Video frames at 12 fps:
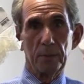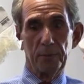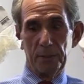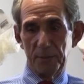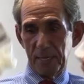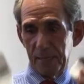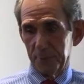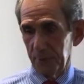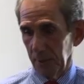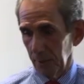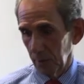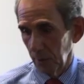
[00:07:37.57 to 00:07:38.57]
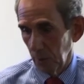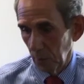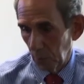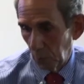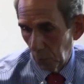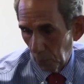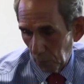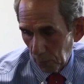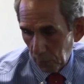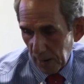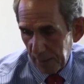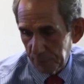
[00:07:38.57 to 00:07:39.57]
that's out there or
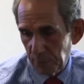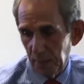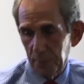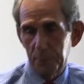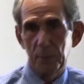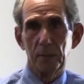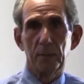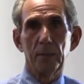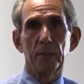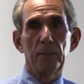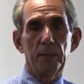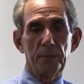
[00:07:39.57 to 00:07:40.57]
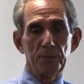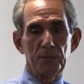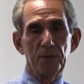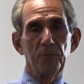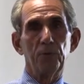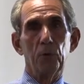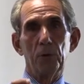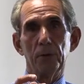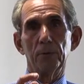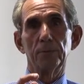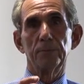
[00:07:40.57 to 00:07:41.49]
wrapped up in tinfoil